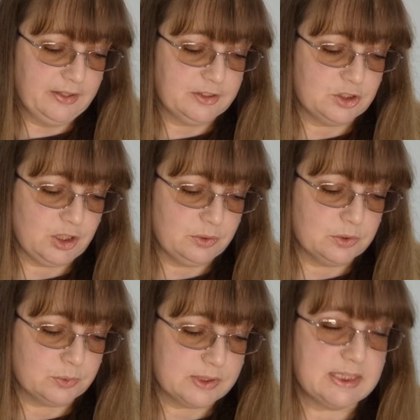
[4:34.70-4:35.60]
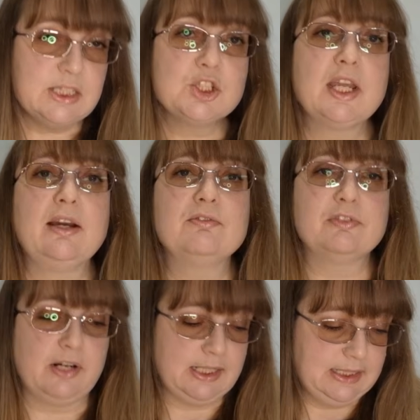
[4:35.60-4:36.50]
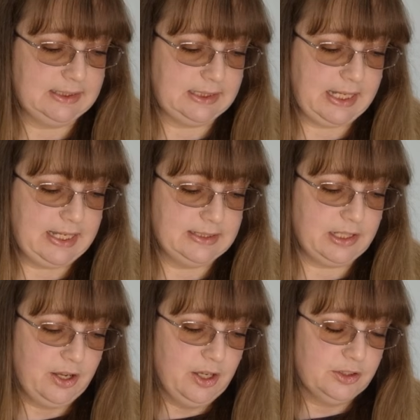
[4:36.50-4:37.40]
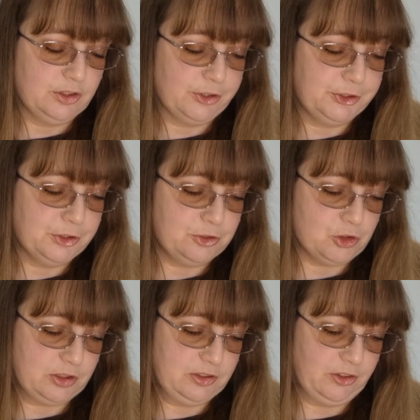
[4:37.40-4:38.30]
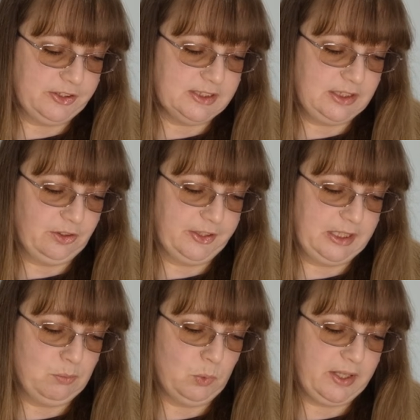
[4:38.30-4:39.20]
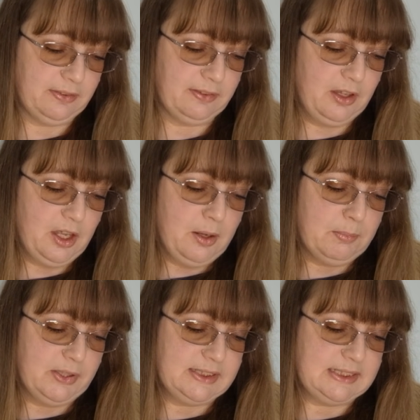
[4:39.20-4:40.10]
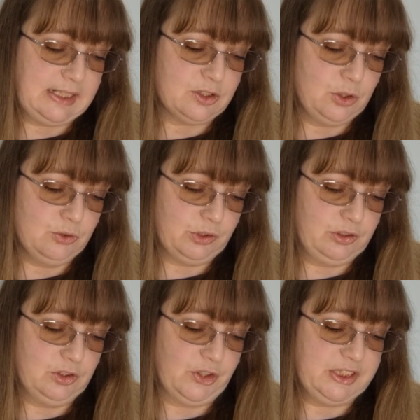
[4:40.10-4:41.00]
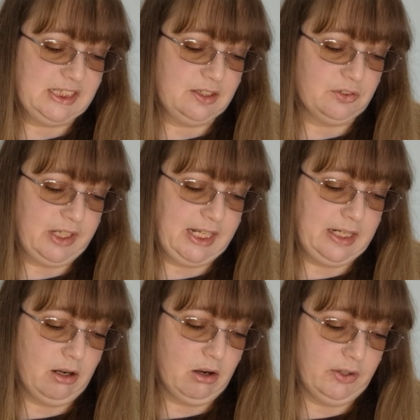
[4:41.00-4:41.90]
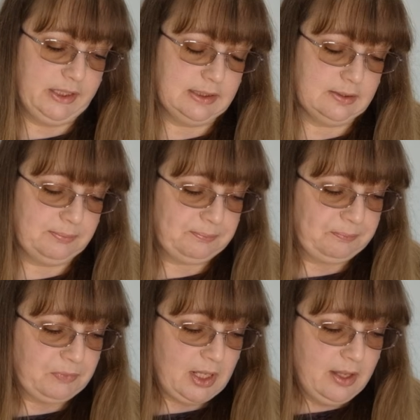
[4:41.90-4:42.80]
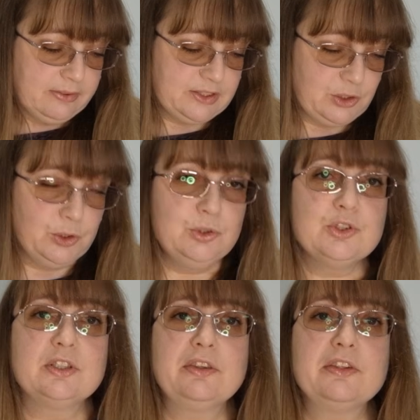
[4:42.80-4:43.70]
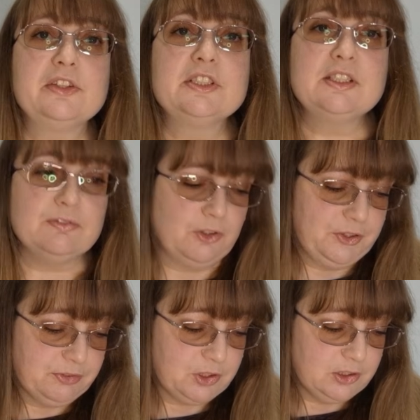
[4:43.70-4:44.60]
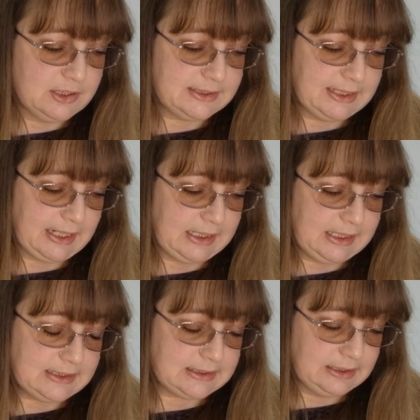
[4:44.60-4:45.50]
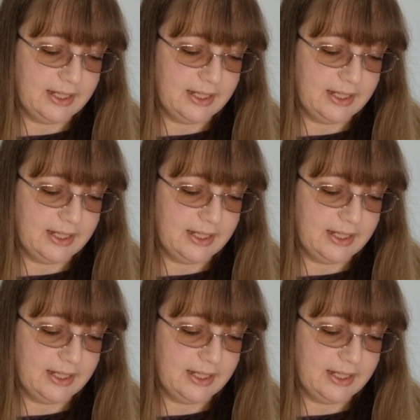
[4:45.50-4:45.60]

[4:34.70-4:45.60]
The total stitch count for Alice is 999 in width by 693 in height. There's 135 colours in Alice.